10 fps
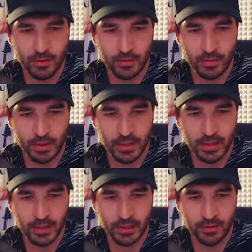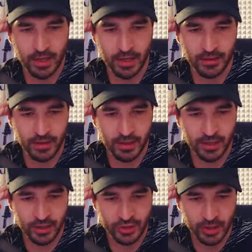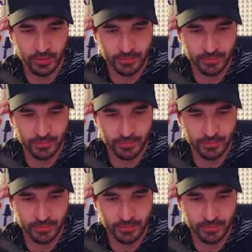okay, okay. I think I catch up.